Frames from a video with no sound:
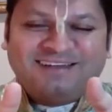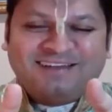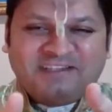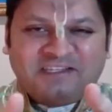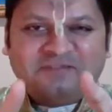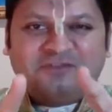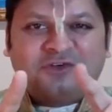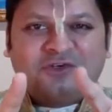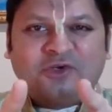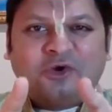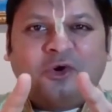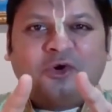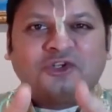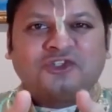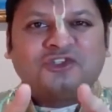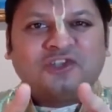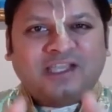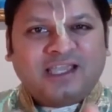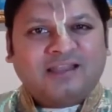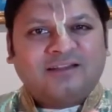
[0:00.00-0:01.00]
They would go
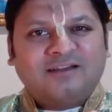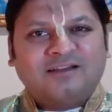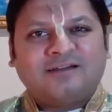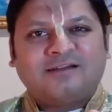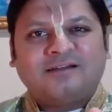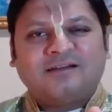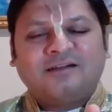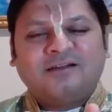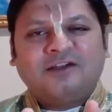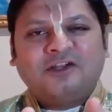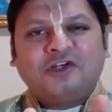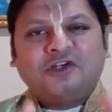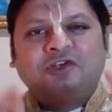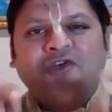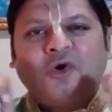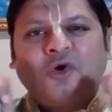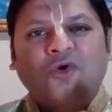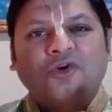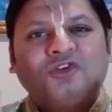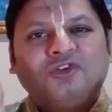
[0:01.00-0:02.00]
together,
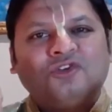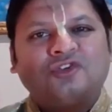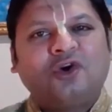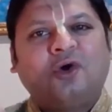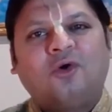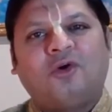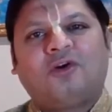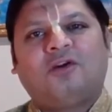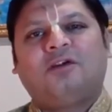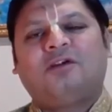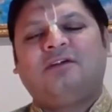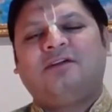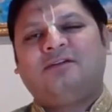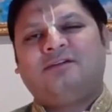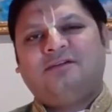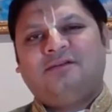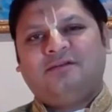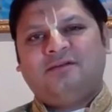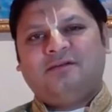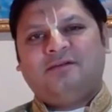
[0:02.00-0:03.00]
door to door,
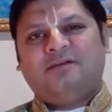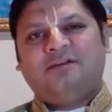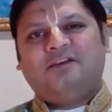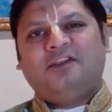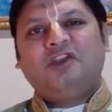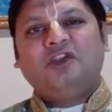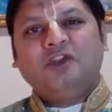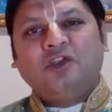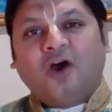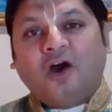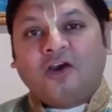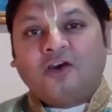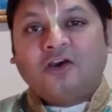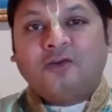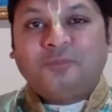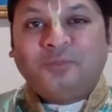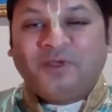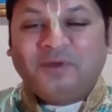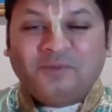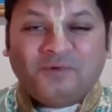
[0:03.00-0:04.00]
knock
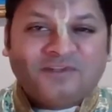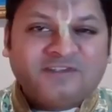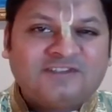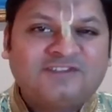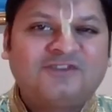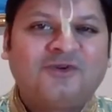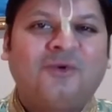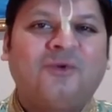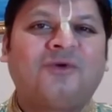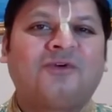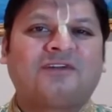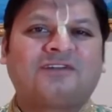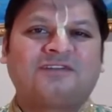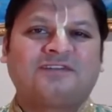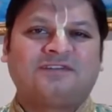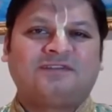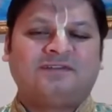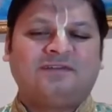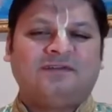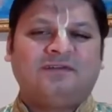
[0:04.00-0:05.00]
on people's
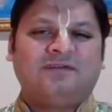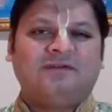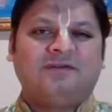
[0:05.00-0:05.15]
doors